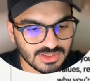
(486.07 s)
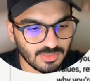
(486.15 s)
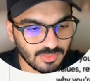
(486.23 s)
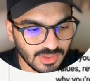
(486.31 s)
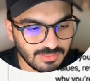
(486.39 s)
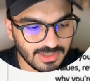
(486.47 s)
a
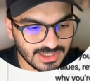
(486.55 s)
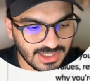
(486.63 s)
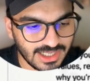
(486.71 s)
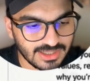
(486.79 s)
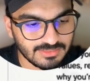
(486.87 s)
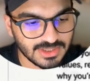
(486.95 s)
way better
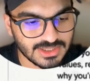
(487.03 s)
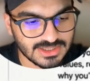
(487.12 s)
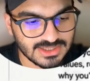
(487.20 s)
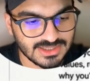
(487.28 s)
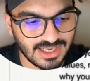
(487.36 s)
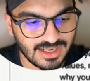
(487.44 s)
ad because
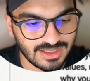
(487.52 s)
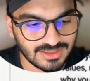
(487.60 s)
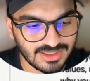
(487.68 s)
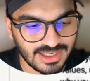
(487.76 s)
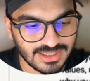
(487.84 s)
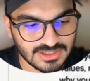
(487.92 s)
it's
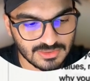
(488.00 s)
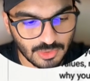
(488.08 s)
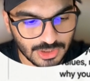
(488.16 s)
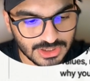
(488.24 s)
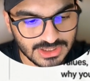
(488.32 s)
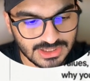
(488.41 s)
attracting
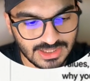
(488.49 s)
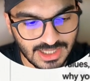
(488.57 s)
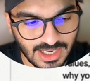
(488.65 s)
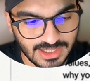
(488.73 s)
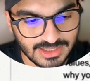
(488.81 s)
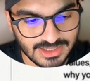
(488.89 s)
quality
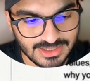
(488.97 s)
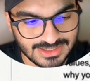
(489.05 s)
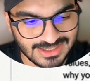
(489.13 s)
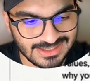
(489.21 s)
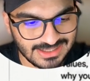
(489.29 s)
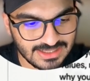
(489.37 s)
high
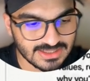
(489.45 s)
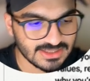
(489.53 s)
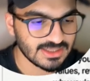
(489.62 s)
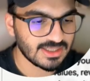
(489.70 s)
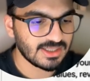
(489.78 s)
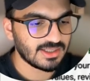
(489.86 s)
intent leads.
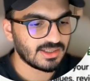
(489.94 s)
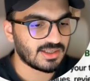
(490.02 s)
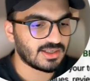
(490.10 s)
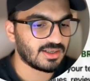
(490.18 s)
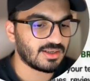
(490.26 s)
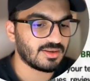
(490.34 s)

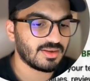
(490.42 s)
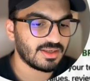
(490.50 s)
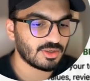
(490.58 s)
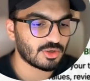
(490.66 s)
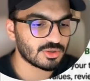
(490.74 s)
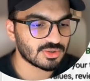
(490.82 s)

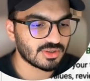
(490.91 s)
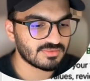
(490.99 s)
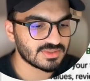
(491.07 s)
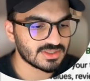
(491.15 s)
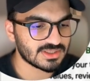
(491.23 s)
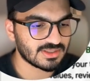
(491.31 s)
It also
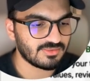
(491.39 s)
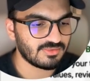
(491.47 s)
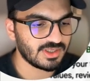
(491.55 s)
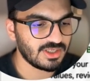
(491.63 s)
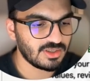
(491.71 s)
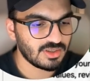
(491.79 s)
gives us a
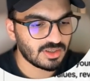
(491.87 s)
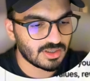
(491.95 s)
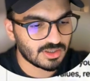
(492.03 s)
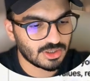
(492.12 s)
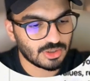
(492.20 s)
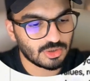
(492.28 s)
very
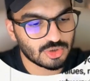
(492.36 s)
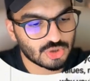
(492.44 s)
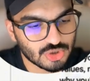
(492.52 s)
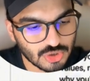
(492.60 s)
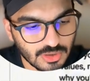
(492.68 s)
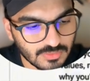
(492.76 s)

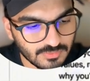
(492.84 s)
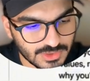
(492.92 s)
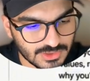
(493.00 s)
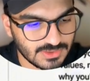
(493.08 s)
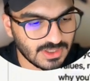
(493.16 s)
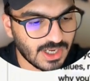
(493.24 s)
strong
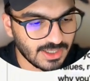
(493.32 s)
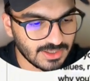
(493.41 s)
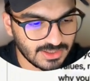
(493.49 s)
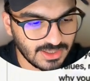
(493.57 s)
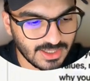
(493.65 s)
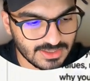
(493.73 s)
visual
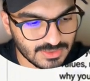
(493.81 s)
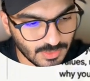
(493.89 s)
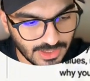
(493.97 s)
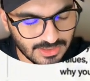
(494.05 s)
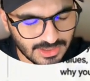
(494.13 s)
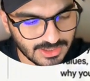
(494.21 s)
hierarchy as
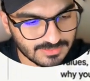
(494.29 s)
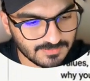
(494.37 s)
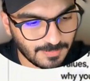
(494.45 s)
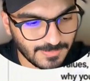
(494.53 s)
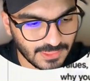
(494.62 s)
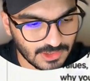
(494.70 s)
well, right?
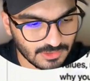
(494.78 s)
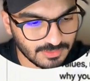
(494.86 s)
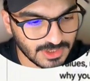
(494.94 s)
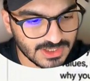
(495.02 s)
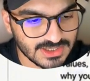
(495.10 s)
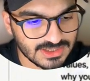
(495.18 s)
So
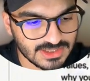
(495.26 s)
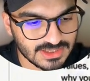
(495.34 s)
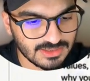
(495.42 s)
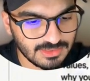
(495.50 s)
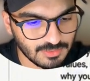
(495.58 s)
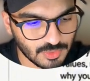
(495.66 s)
because there's
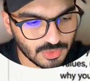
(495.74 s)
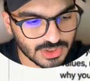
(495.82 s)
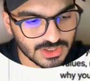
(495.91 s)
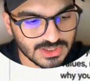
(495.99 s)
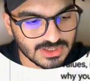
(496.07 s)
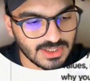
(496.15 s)
going to be more
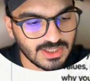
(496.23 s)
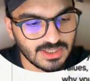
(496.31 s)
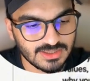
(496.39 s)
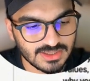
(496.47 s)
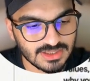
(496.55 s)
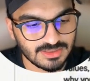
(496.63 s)
trust,
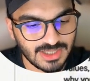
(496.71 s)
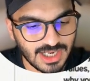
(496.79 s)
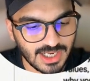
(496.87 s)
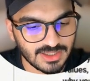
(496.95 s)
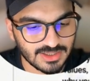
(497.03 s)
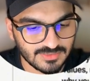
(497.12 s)
there's going to be
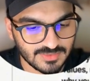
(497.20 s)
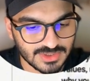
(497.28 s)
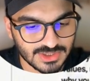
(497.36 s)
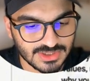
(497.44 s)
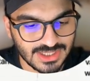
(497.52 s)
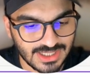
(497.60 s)
higher
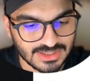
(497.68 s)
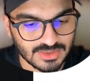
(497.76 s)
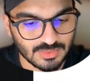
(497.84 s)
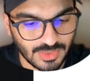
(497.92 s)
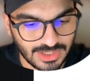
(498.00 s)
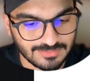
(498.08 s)
conversions as
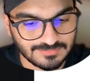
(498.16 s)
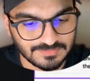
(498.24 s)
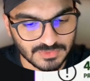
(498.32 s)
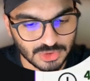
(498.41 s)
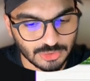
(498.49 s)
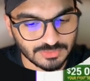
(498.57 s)
well.
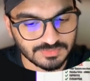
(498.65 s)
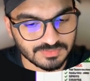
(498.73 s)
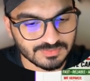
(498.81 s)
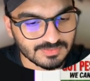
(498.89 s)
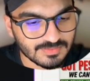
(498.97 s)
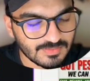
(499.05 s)
So
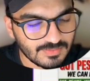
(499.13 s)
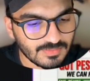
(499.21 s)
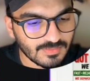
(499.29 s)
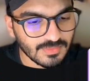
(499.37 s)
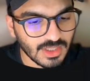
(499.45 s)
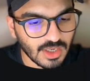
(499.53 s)

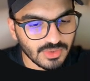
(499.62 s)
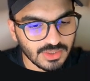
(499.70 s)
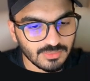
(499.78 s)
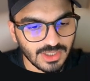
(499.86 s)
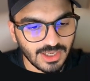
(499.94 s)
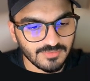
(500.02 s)
now
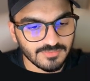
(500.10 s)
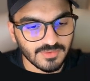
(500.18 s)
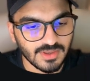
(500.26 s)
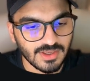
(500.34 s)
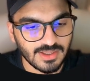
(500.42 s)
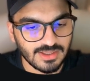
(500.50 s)
that we have
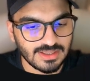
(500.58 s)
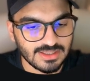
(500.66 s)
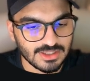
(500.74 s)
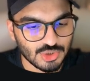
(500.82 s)
this